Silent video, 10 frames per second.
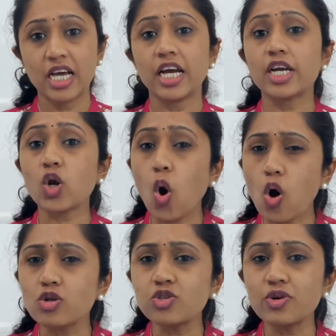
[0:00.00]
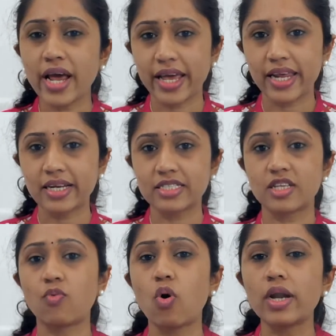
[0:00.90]
It also directs the
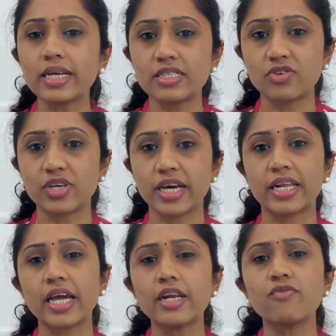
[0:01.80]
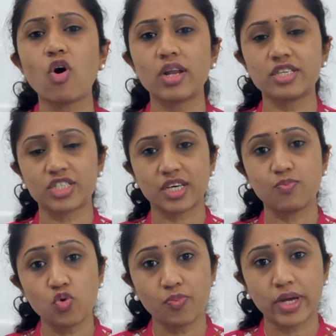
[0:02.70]
voluntary and involuntary
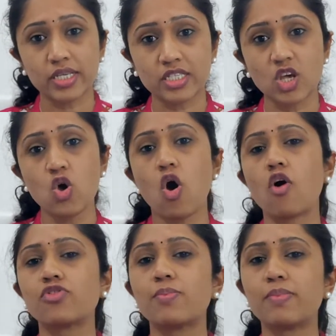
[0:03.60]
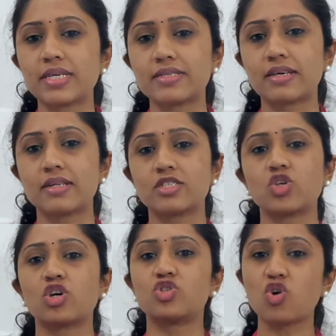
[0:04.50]
movements of the muscles,
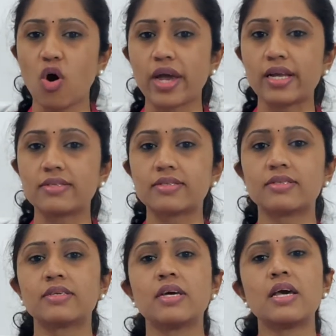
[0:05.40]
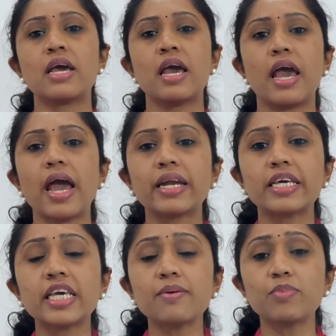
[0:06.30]
your joints, and
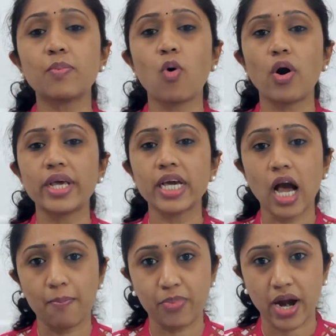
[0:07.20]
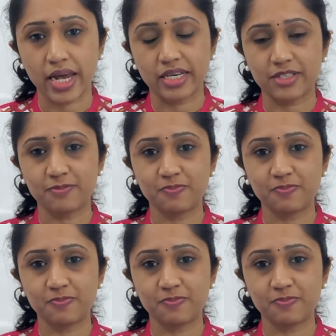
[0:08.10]
keep the body upright.